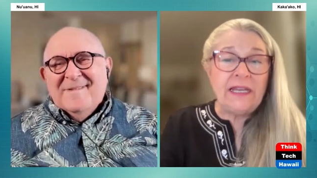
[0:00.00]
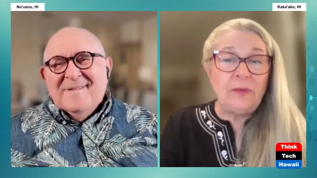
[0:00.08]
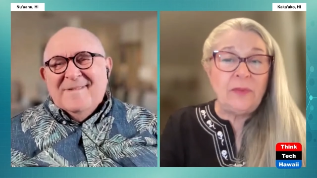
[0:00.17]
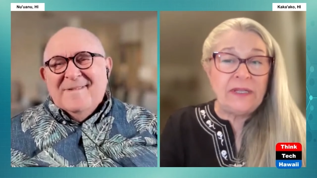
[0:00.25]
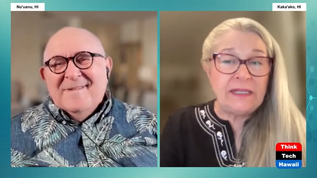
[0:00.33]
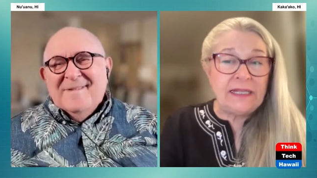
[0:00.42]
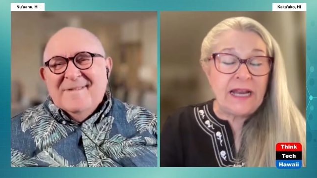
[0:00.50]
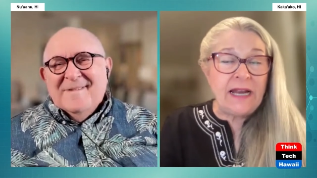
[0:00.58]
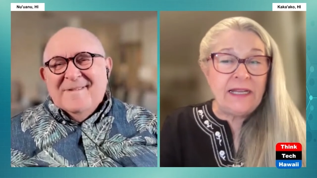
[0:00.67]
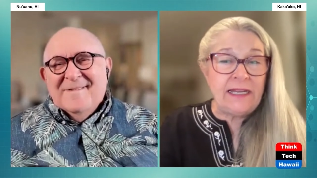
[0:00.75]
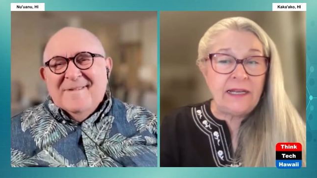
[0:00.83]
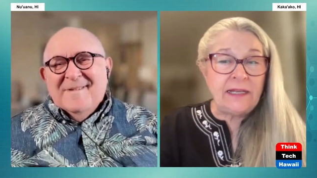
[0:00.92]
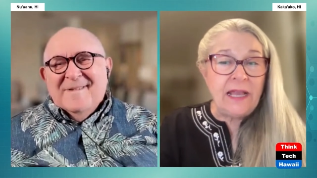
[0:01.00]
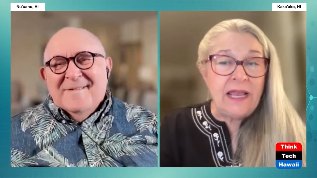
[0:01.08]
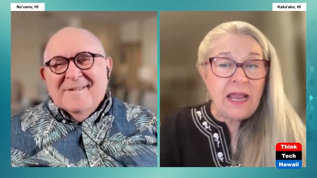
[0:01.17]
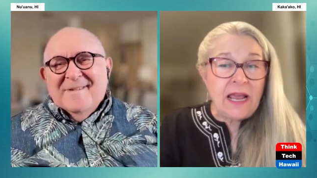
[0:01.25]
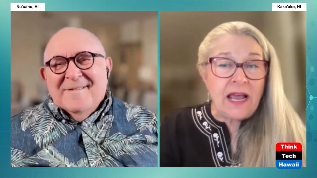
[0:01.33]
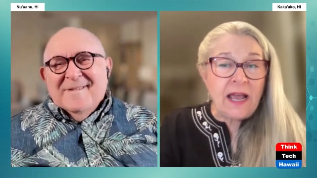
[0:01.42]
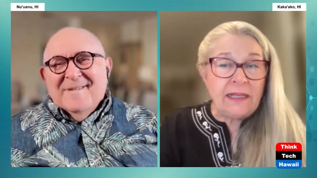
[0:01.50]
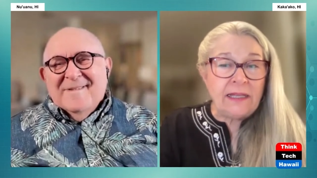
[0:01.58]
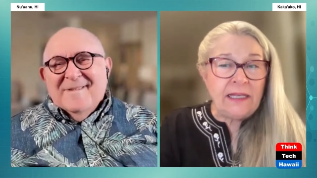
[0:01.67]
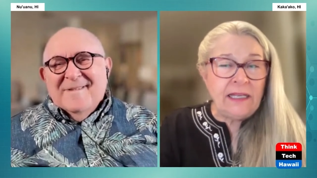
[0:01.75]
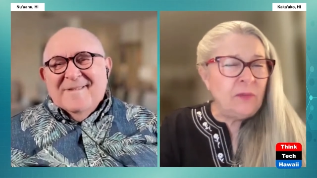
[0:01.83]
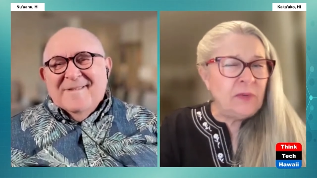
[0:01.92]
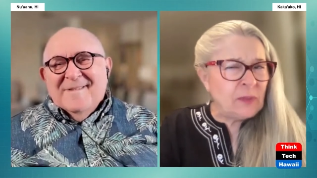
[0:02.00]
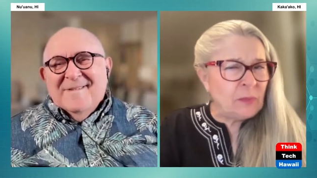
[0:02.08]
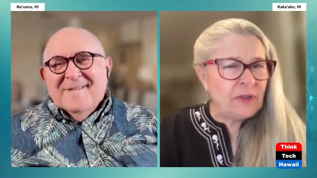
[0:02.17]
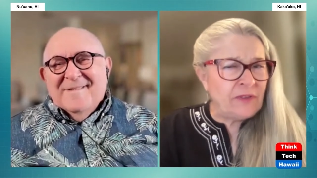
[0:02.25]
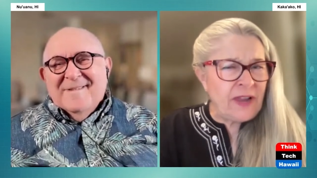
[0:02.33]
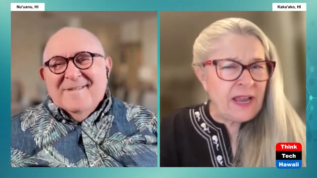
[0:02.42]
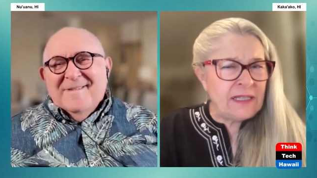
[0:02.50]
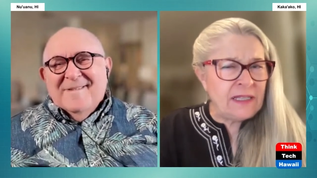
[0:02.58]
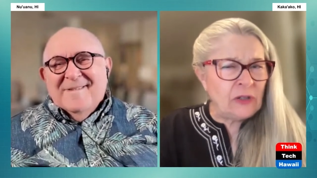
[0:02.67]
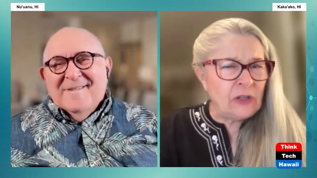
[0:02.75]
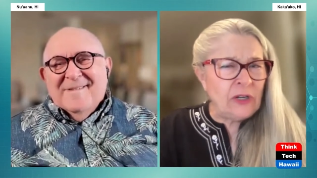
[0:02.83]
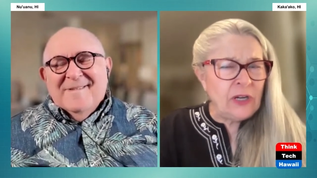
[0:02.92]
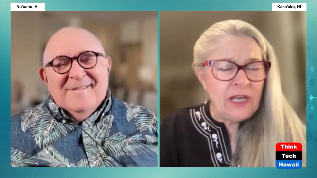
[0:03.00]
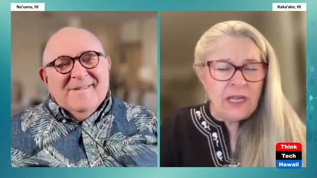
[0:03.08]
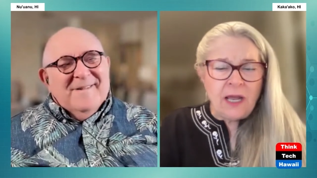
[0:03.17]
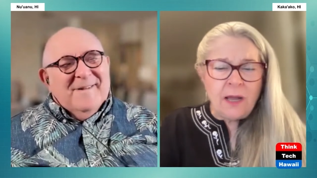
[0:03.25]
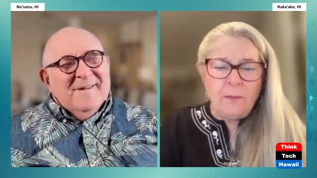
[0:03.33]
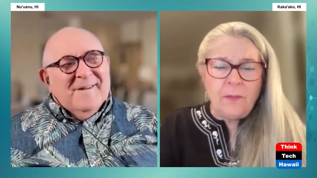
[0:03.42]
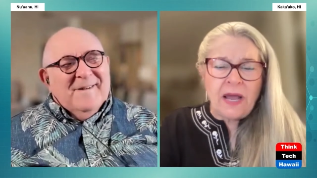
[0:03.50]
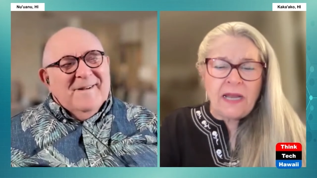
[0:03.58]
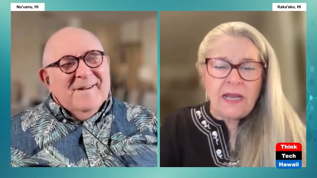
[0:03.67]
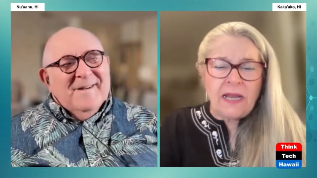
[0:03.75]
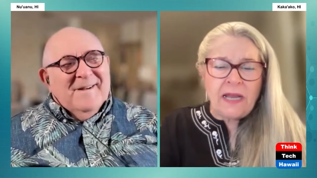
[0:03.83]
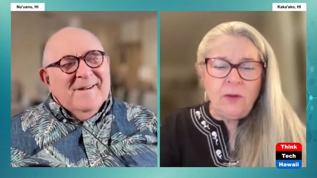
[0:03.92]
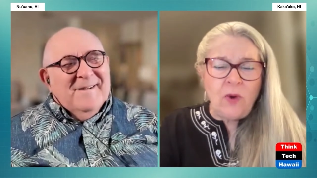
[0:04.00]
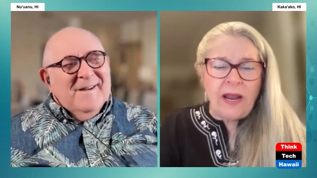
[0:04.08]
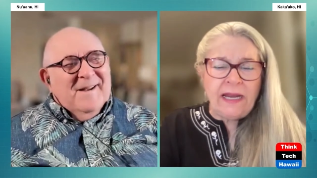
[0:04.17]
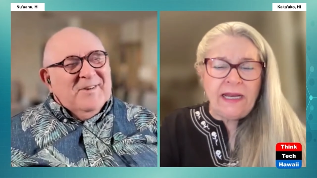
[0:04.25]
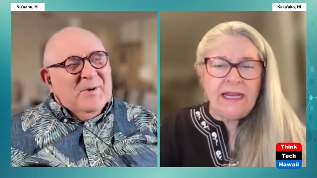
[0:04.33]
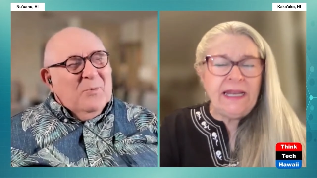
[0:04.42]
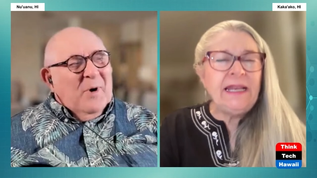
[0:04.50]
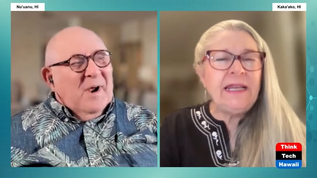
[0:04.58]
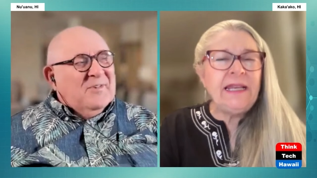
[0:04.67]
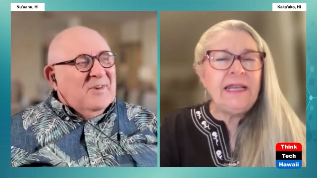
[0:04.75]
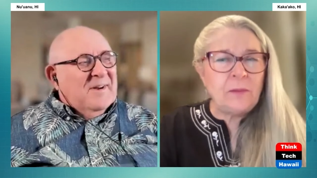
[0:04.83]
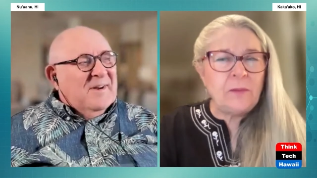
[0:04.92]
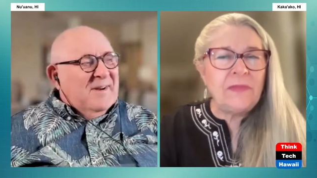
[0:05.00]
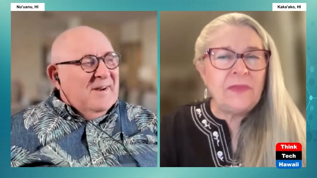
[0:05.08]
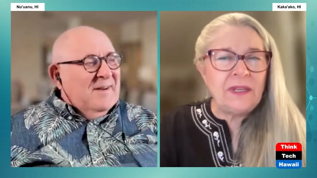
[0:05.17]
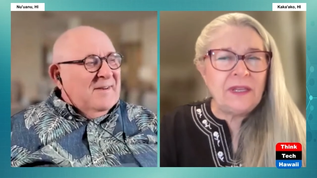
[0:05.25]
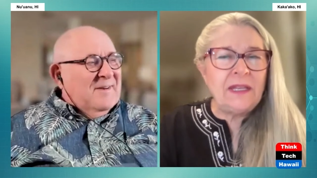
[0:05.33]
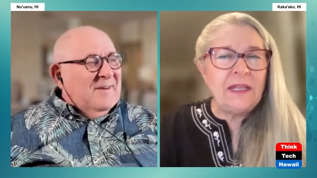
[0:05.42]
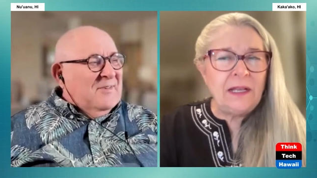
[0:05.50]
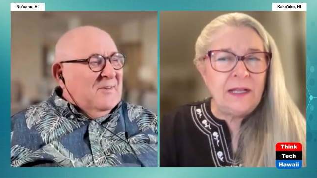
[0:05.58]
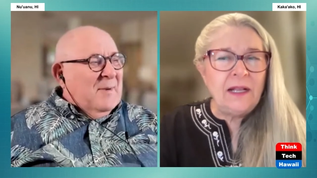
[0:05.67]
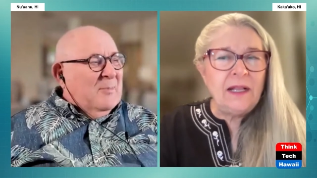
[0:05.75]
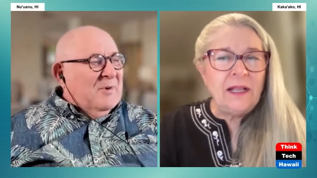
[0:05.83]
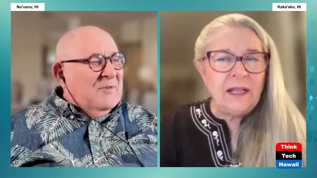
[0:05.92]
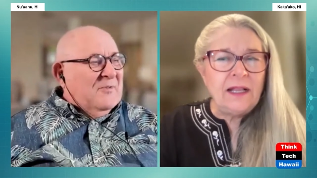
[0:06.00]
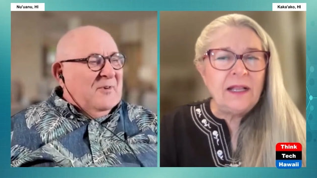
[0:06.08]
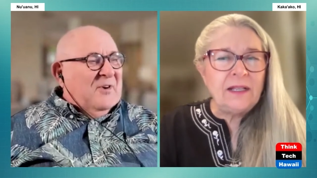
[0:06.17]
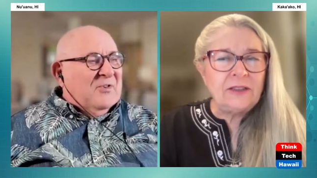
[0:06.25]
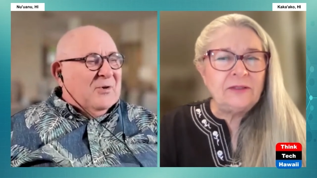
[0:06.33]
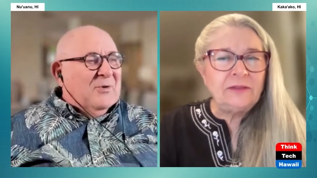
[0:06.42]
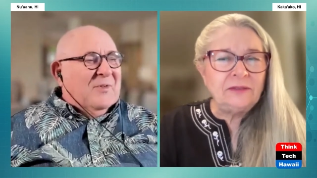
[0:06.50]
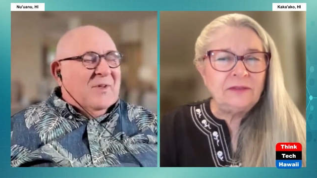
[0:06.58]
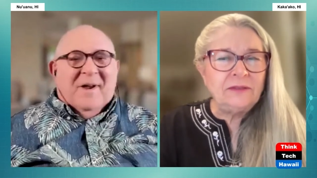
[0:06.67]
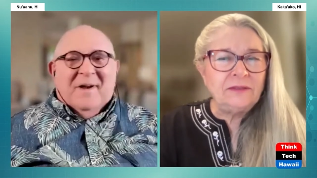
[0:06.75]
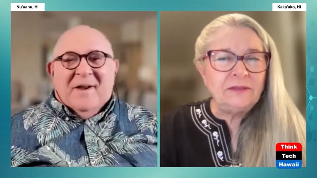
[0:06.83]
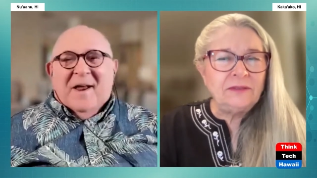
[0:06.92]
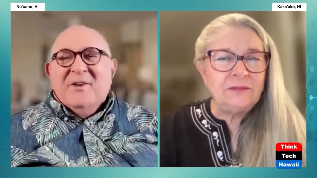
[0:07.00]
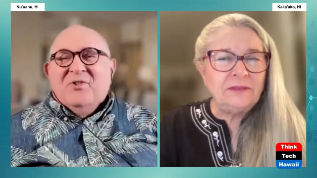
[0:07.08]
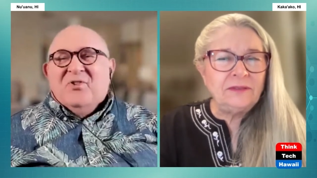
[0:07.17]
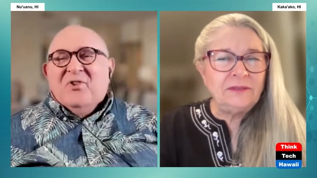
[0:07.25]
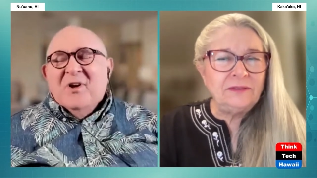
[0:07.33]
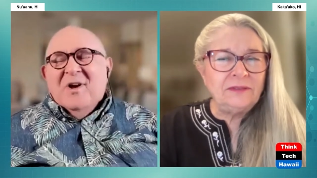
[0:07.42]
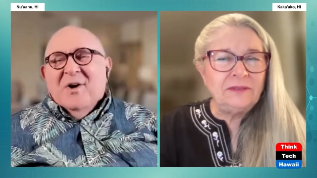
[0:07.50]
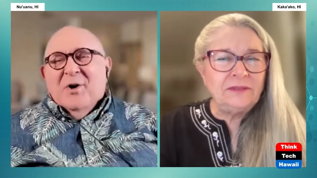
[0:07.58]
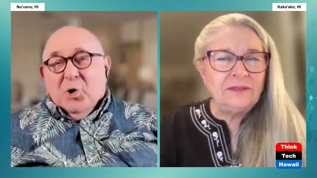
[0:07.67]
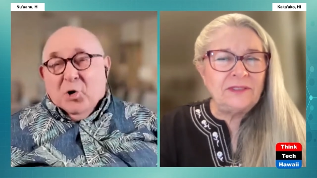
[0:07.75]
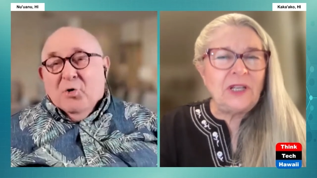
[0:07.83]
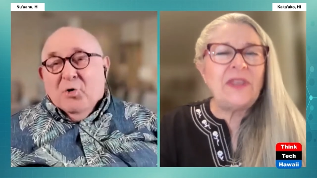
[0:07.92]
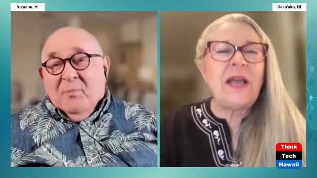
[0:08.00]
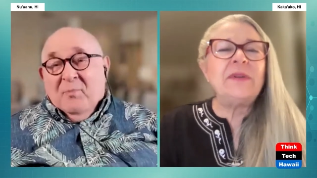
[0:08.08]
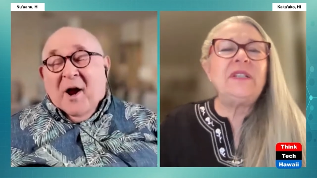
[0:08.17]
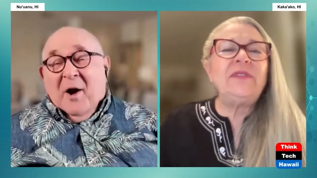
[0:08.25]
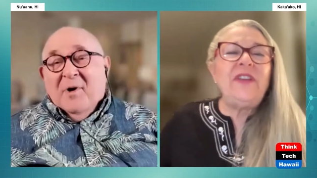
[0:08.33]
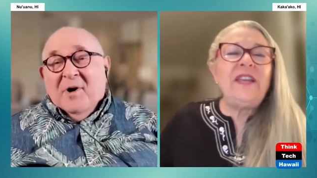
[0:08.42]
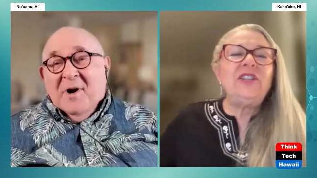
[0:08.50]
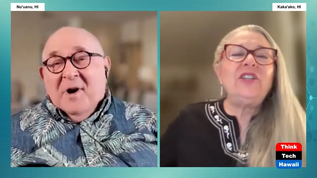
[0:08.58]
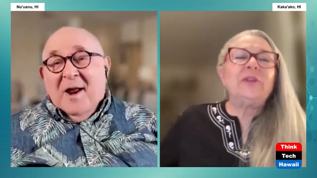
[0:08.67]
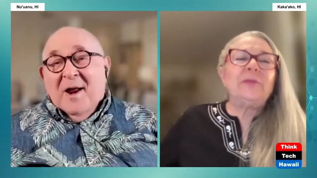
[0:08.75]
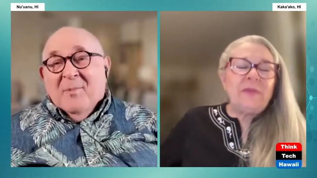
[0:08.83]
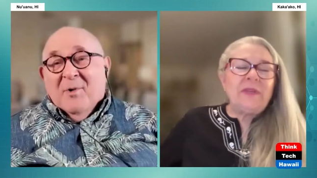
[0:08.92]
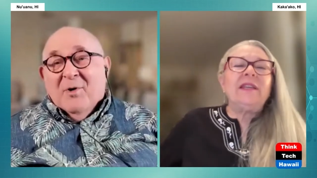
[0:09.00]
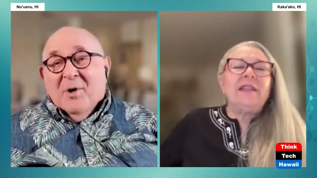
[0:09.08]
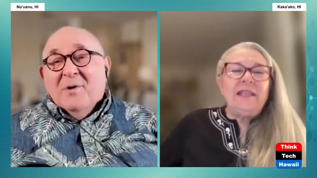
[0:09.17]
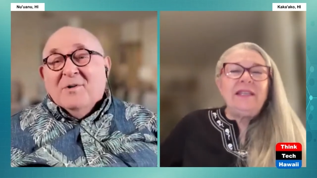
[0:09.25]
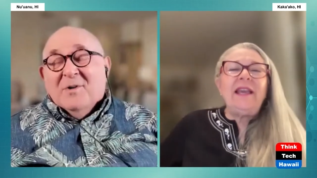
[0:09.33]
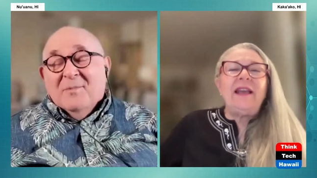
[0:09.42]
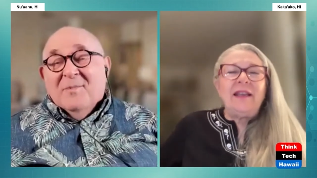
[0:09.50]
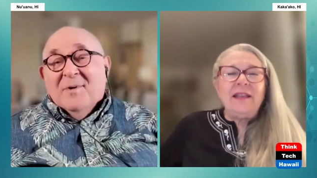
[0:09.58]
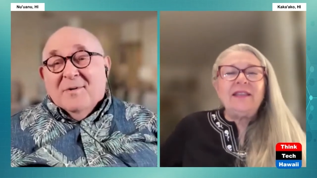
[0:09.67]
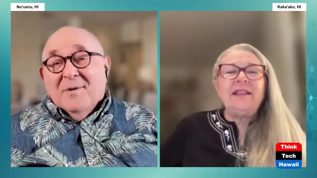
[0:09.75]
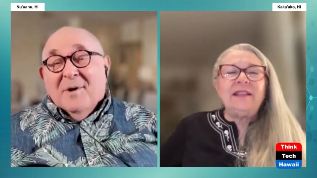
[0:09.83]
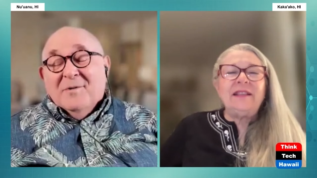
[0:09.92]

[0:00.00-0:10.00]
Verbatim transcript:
Speaker 1: he'd been studying. I think he was a professor But anyway.
Speaker 2: Yes, he was. And, and his name was Fisher, that, and hence her oh, married name, her ultimate, her